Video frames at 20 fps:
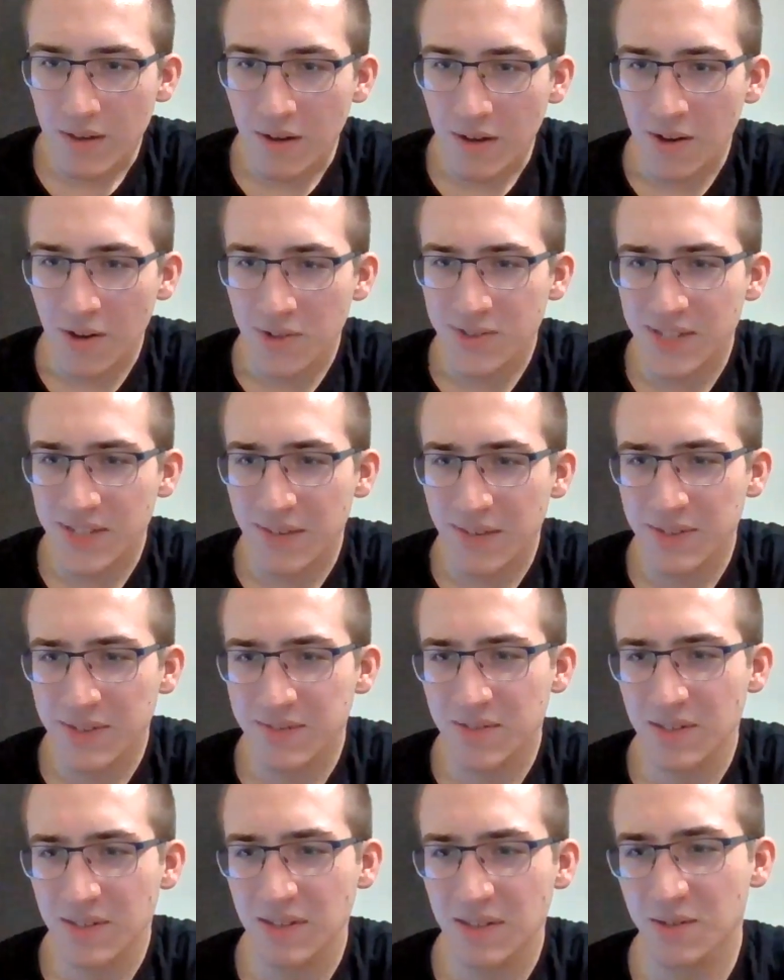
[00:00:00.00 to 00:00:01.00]
Oh, saving
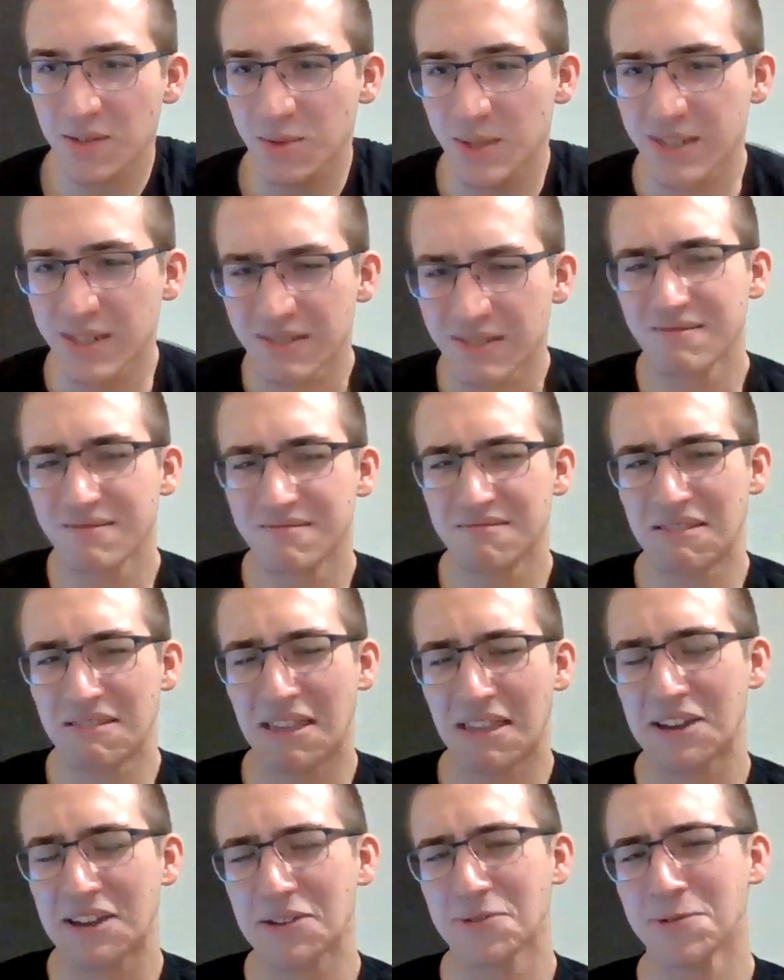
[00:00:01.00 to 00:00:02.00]
soliloquy.
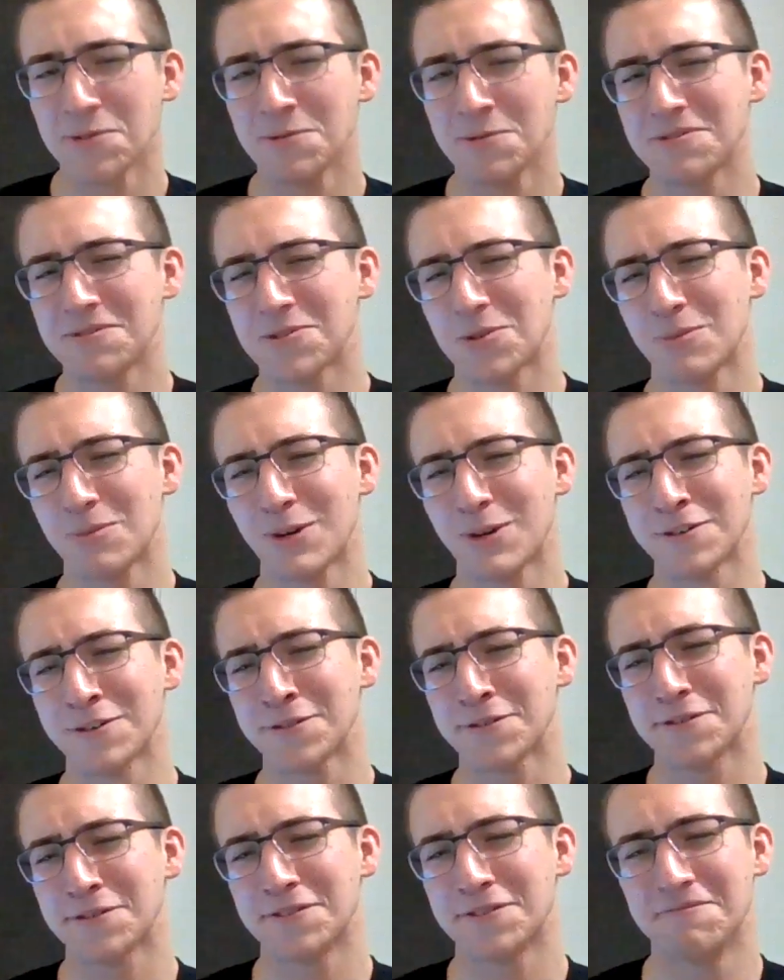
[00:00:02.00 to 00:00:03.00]
Thank you so
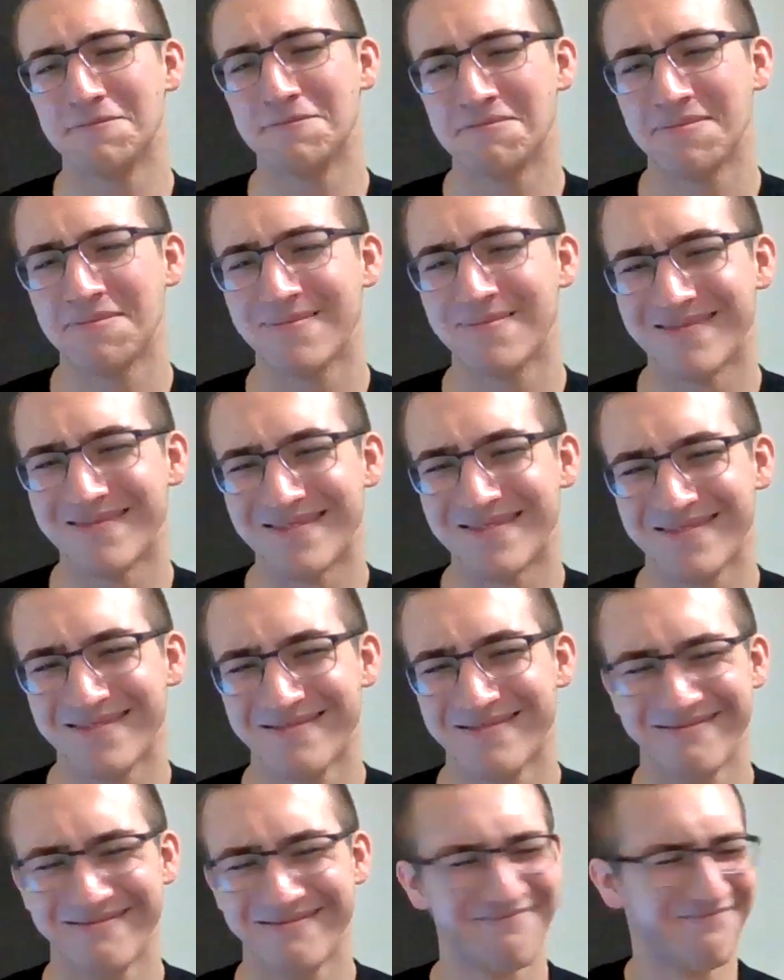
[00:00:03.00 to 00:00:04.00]
much. Oh,
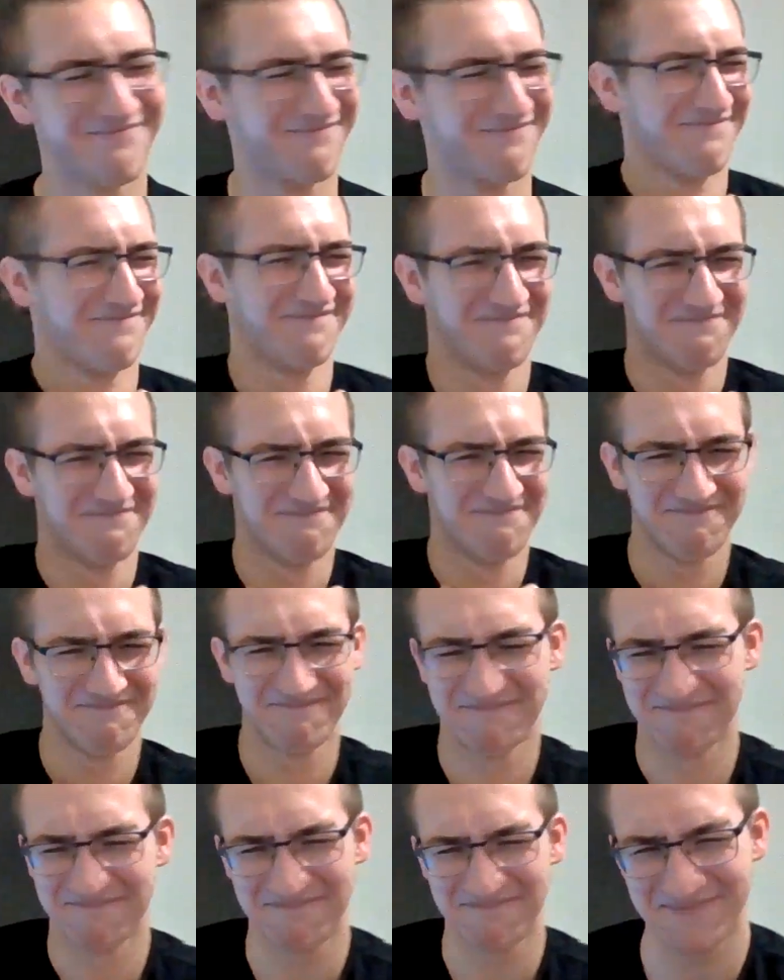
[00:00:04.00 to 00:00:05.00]

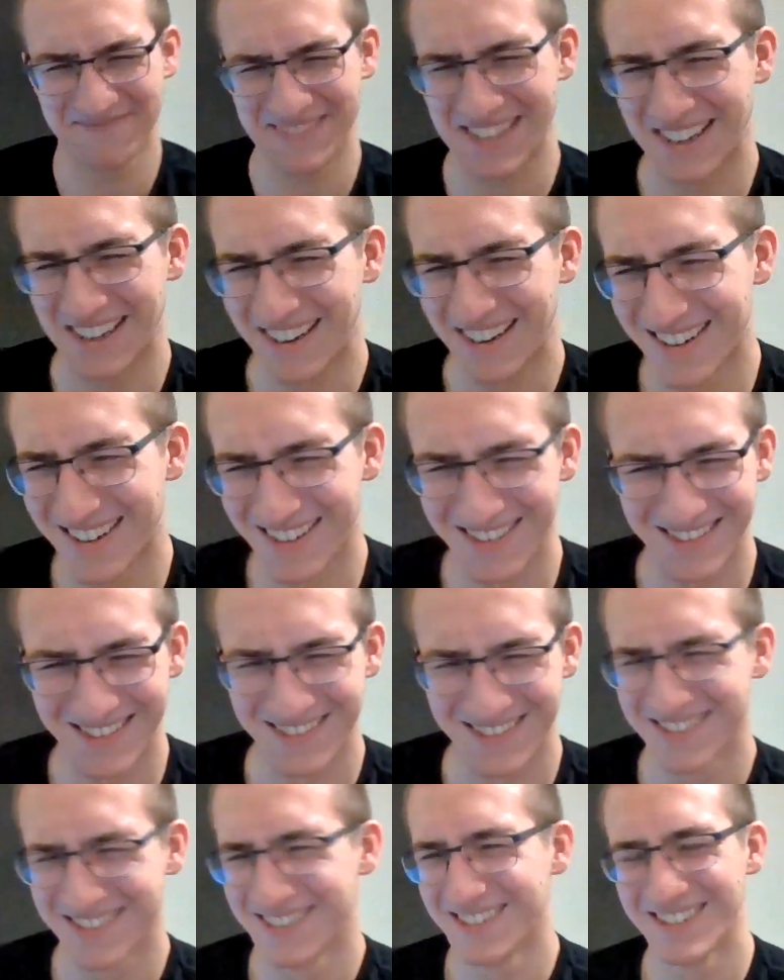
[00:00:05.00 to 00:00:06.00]
oh,
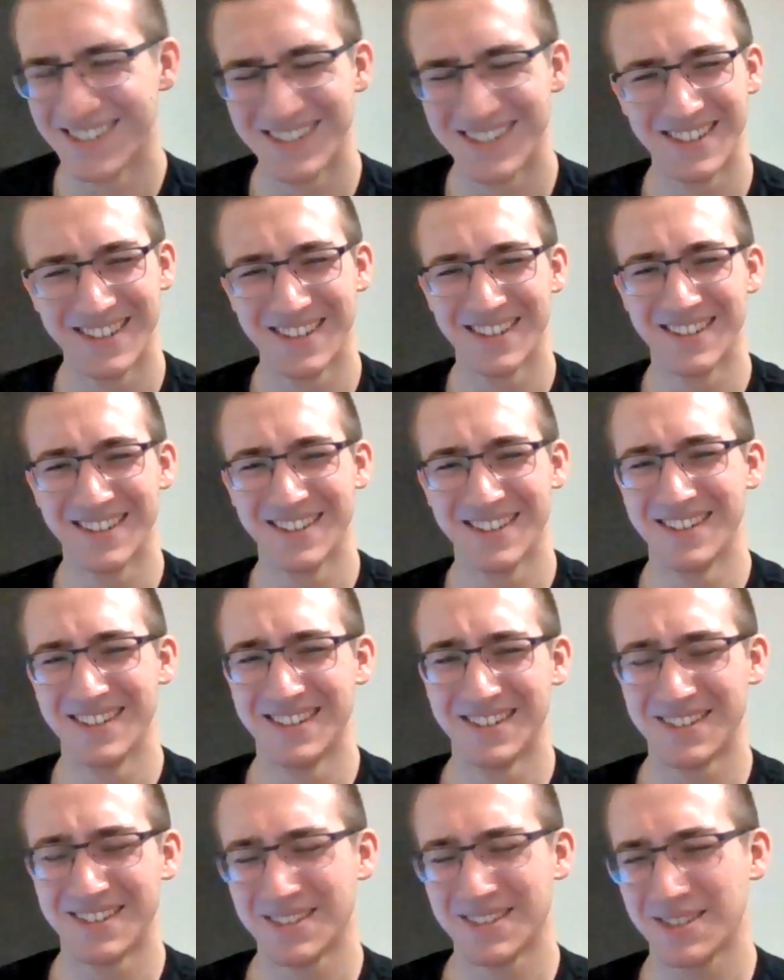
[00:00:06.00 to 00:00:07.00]

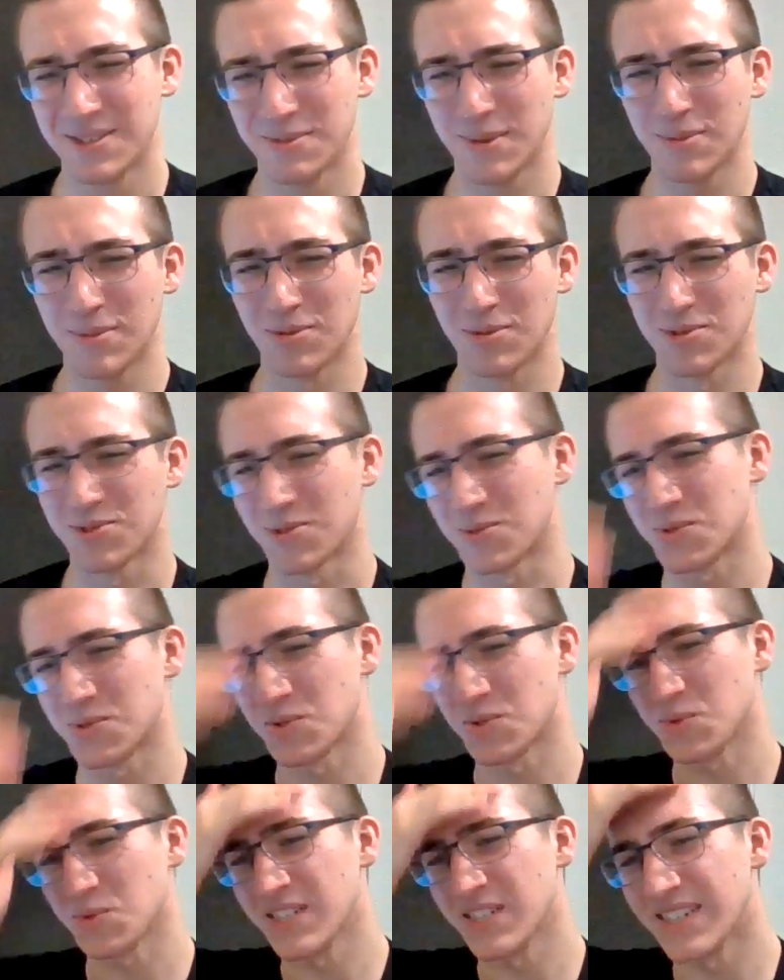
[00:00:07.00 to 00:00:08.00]
people are so
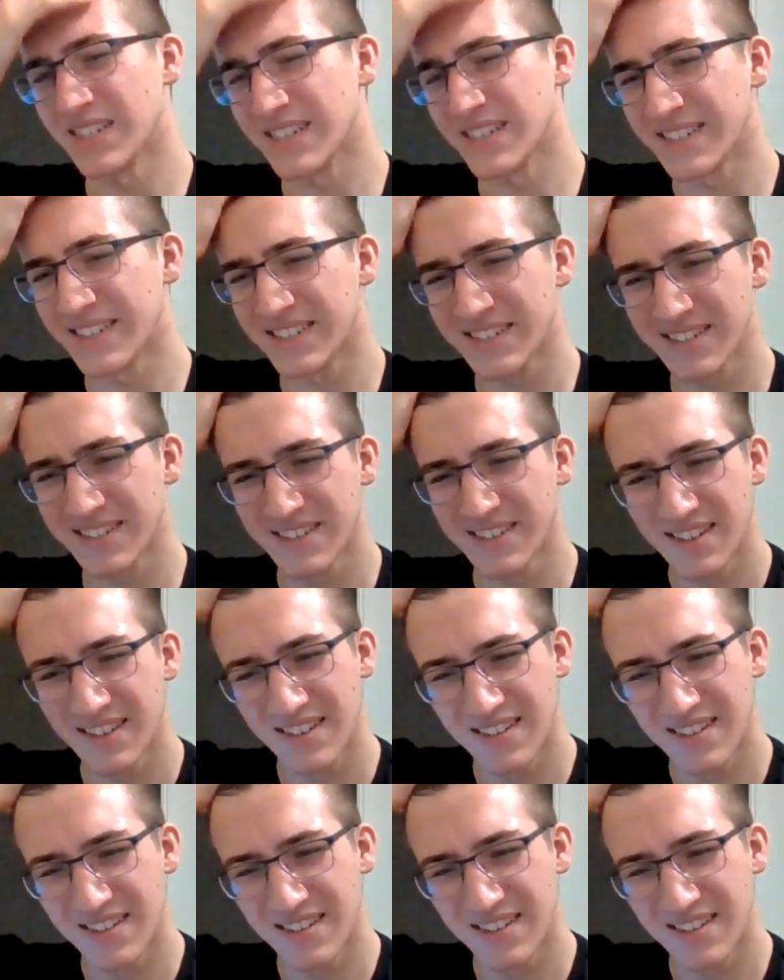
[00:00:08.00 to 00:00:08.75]
sweet.